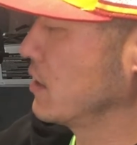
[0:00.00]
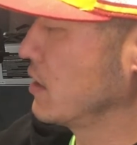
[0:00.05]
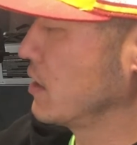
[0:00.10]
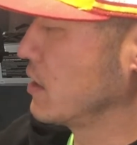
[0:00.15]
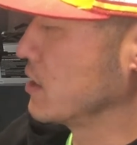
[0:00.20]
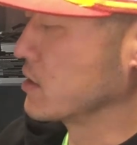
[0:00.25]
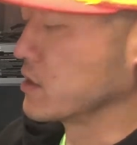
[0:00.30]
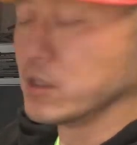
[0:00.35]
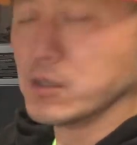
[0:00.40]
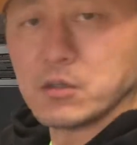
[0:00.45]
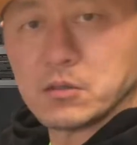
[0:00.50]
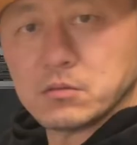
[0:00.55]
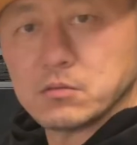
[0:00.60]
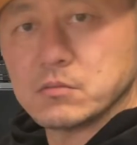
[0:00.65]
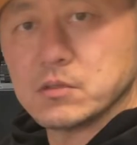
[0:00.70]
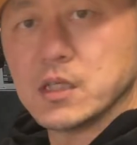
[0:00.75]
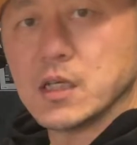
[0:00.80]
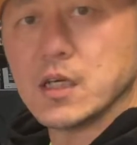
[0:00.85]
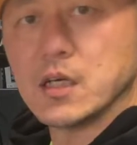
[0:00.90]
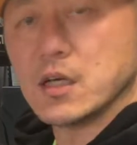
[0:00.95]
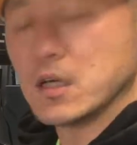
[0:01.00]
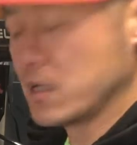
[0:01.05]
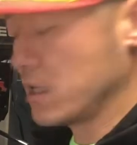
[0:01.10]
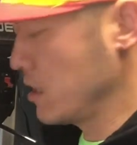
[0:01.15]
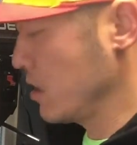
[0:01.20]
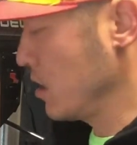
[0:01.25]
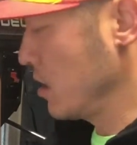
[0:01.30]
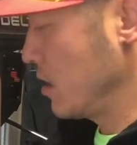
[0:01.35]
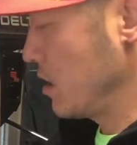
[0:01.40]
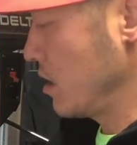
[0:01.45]
So
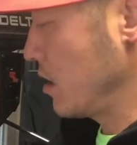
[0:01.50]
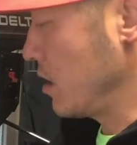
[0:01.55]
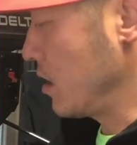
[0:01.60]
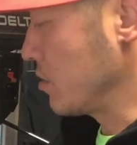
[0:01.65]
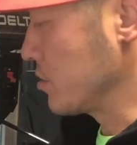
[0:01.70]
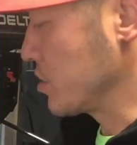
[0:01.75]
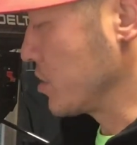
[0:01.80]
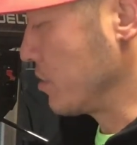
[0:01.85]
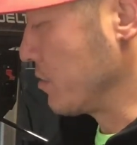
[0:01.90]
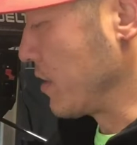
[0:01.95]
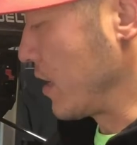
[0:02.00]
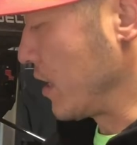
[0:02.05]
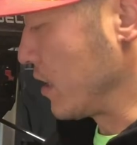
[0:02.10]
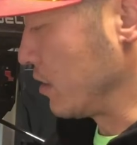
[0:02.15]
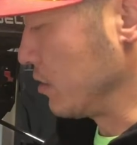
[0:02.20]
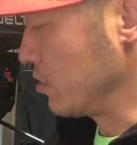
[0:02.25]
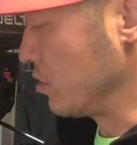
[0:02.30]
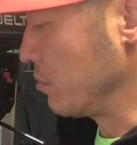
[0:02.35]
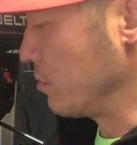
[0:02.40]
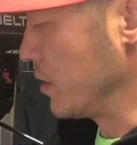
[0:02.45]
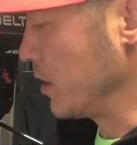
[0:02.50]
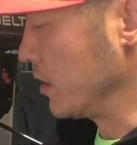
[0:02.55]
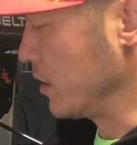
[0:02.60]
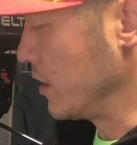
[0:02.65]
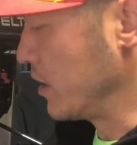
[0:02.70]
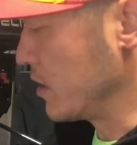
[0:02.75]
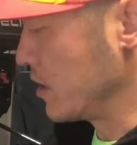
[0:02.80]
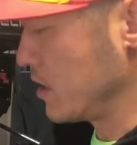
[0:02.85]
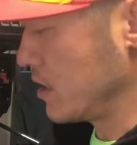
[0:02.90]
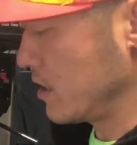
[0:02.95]
I'll show that a little bit
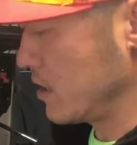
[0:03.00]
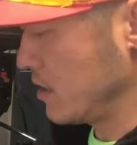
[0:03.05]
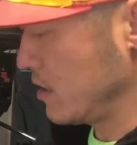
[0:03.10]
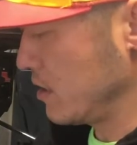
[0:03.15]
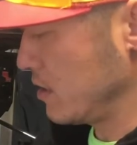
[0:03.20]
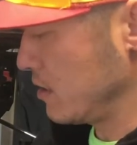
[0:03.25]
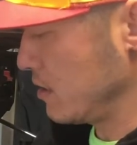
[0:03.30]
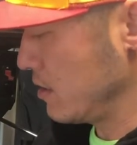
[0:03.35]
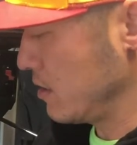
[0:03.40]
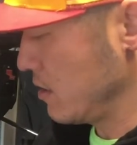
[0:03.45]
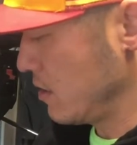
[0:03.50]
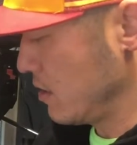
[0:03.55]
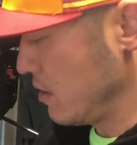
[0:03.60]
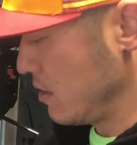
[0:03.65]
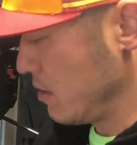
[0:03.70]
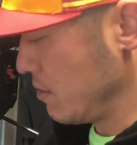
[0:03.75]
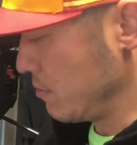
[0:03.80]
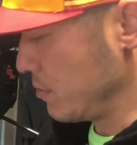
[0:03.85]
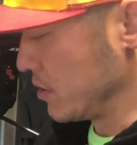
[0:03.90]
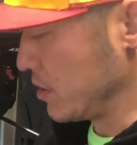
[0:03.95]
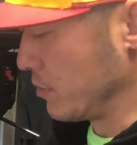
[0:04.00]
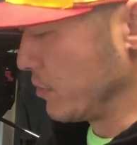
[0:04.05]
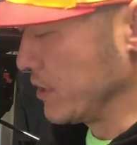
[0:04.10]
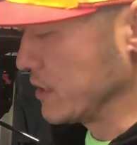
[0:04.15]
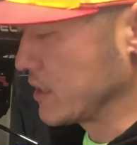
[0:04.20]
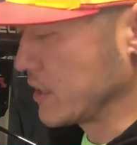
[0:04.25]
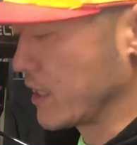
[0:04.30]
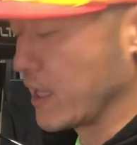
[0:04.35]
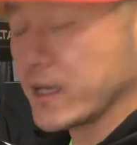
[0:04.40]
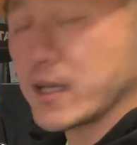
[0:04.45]
later. But the
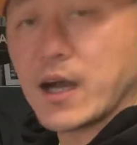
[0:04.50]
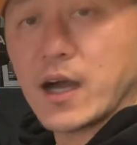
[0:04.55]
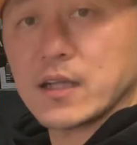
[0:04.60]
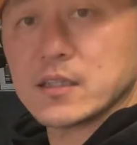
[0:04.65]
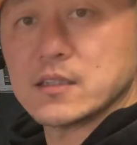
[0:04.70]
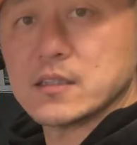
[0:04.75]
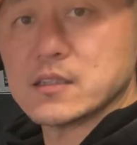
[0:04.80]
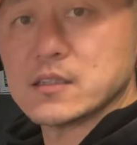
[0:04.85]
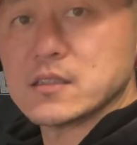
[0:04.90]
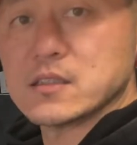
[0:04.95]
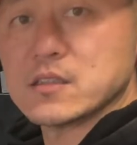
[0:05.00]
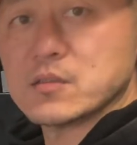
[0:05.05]
reason I got this is